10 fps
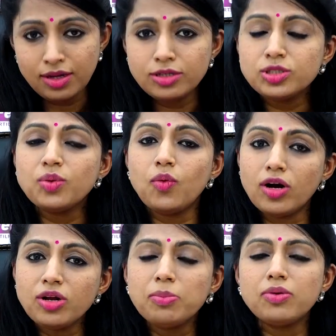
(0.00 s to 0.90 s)
So
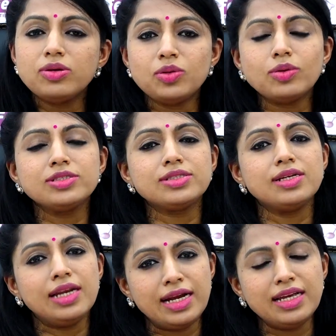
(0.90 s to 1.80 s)
what about those
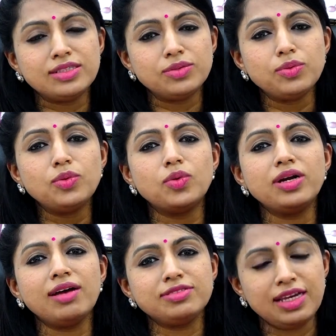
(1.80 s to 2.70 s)
ladies who don't
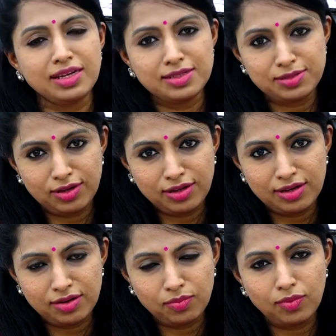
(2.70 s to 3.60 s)
have cycles
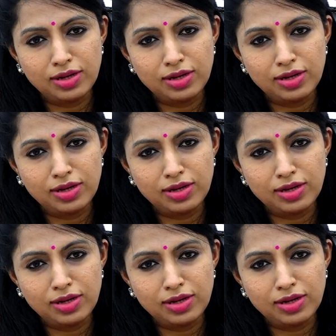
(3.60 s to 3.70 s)
regular?